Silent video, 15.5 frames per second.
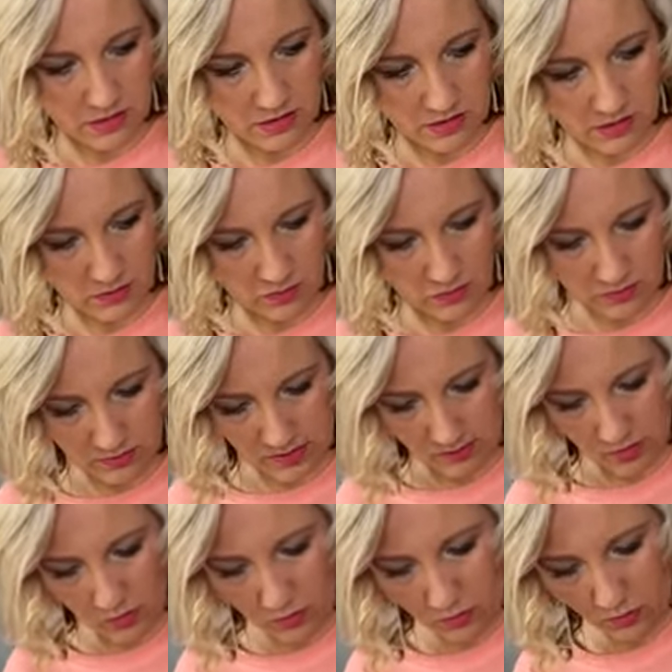So
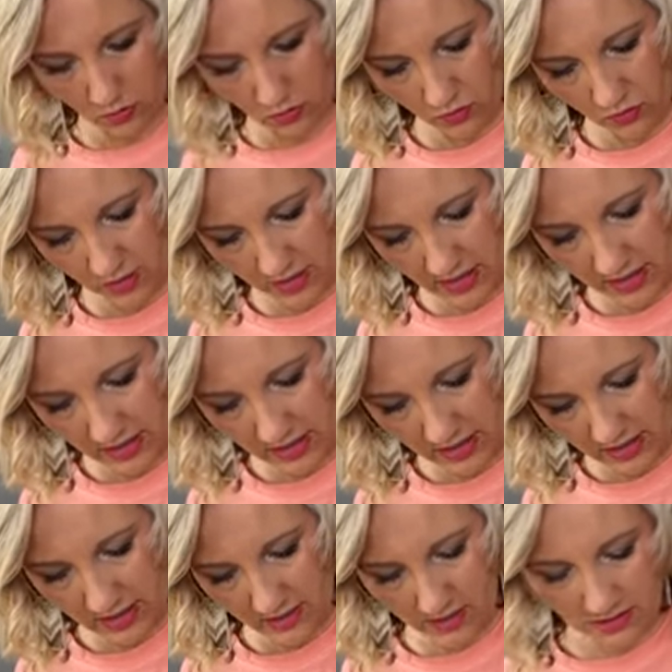maybe one more right
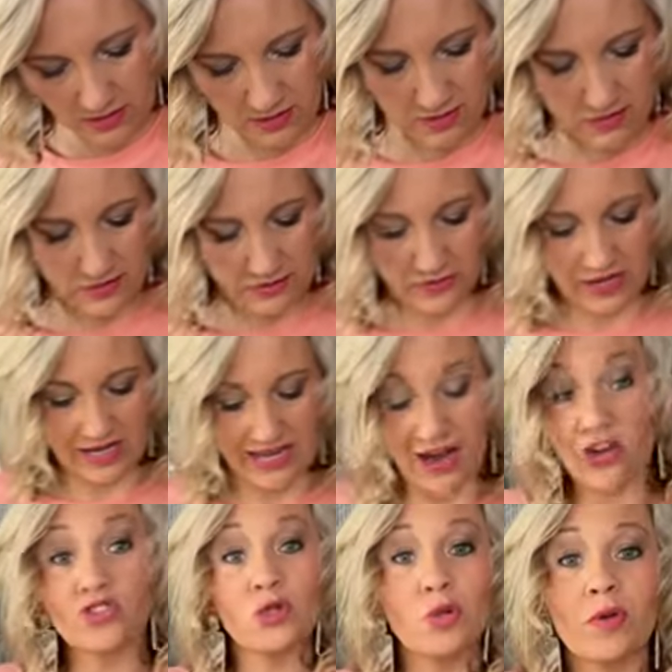here. Okay. I
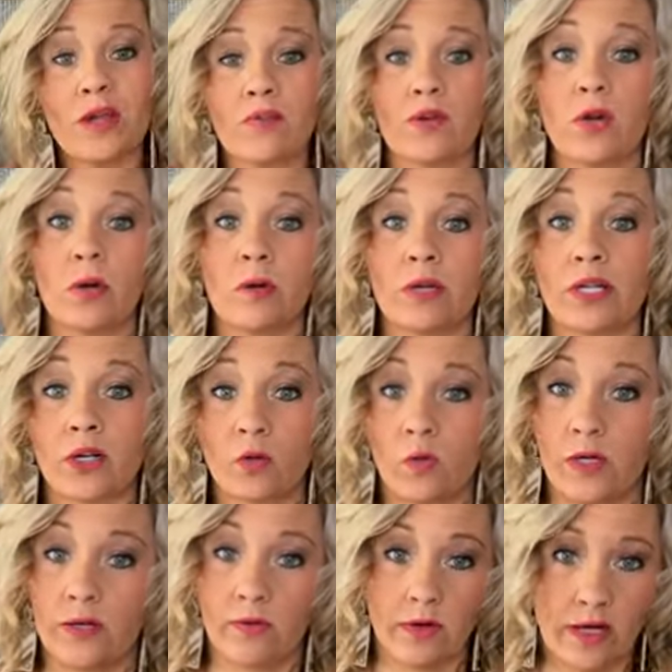also never know when to
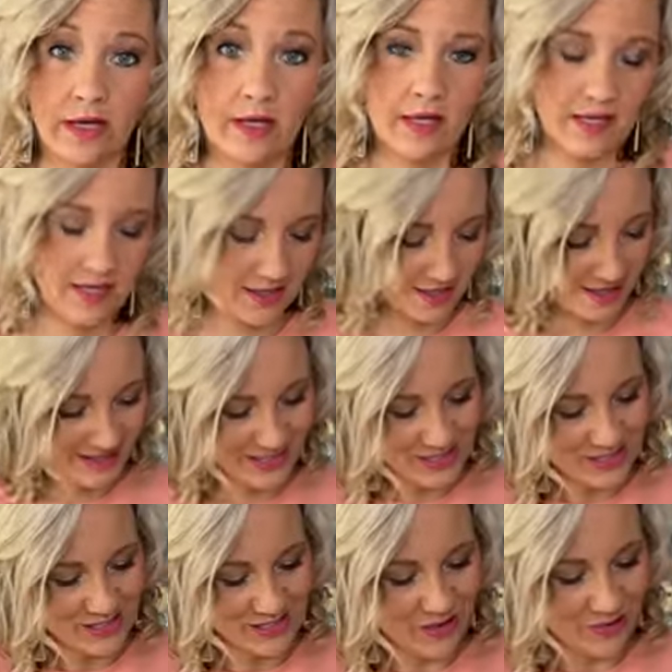quit. Okay.
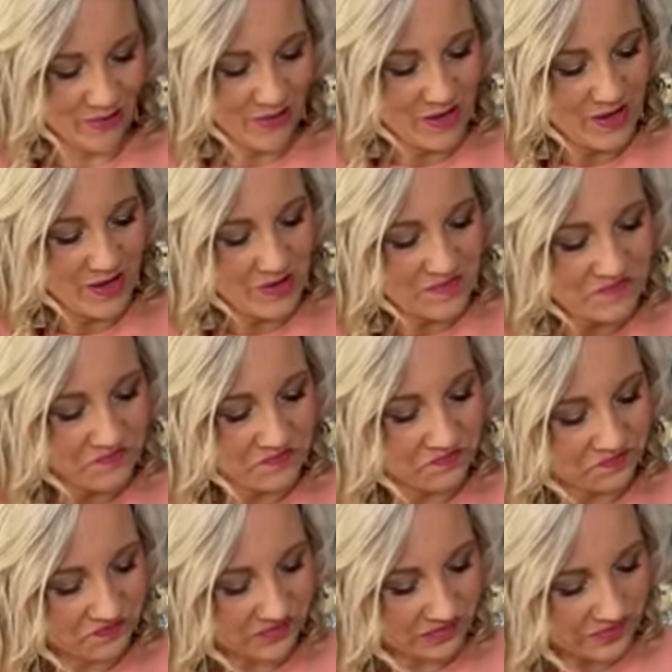So
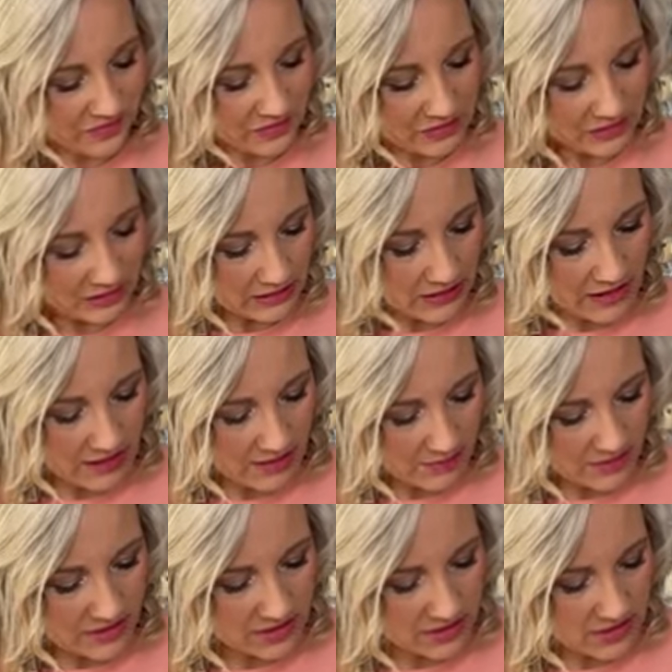
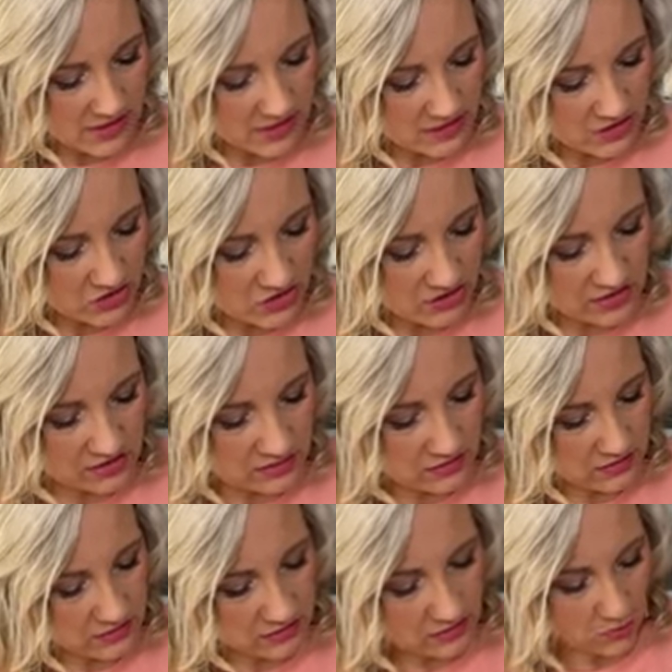I'm going to just
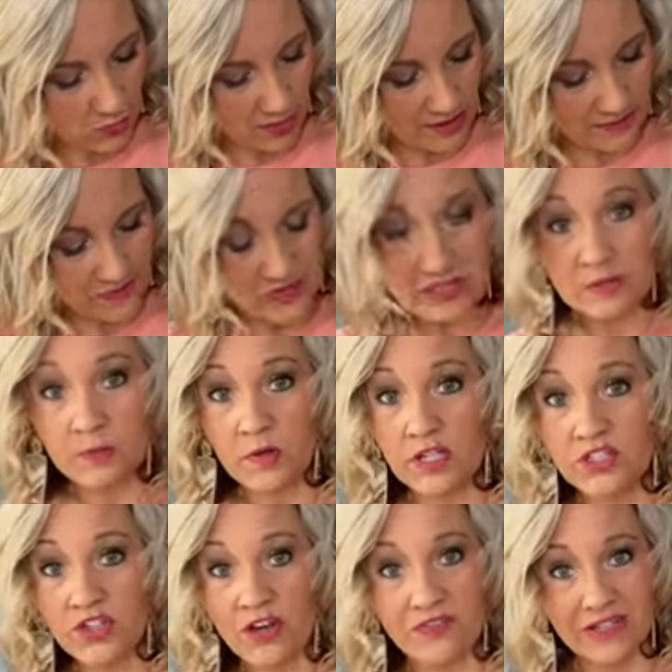wipe this
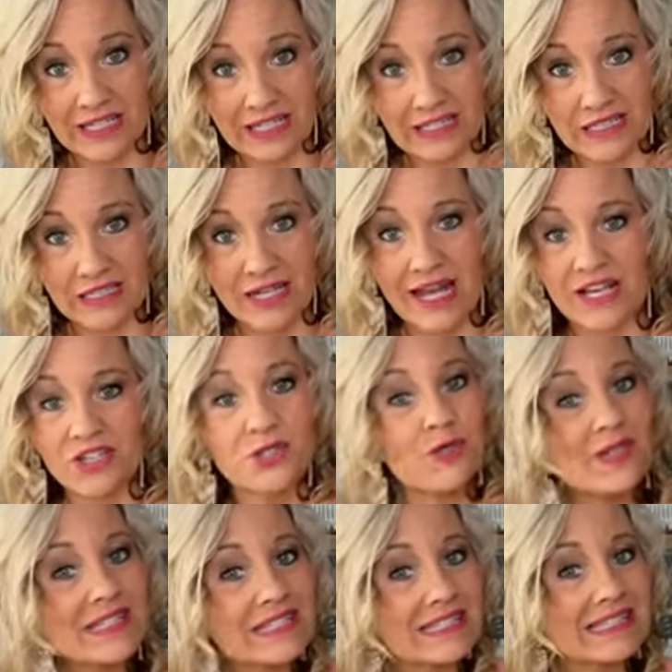brush off again. As you
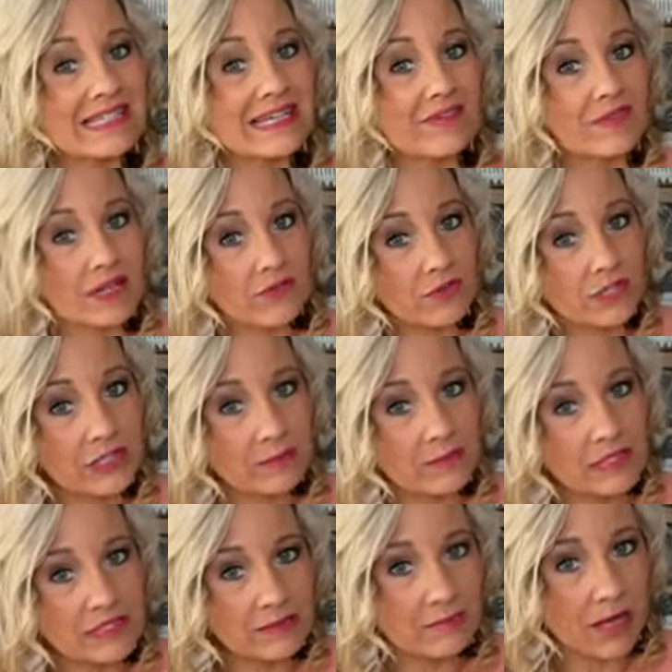can see, I've never
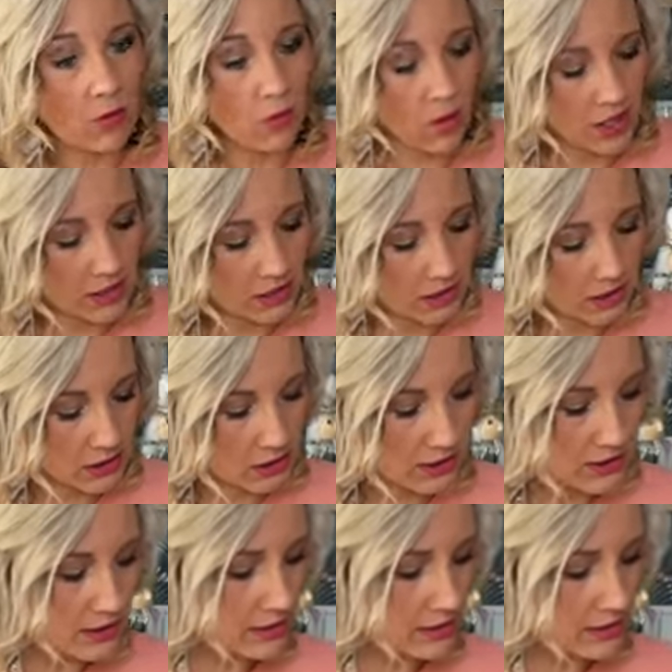dipped it in my water.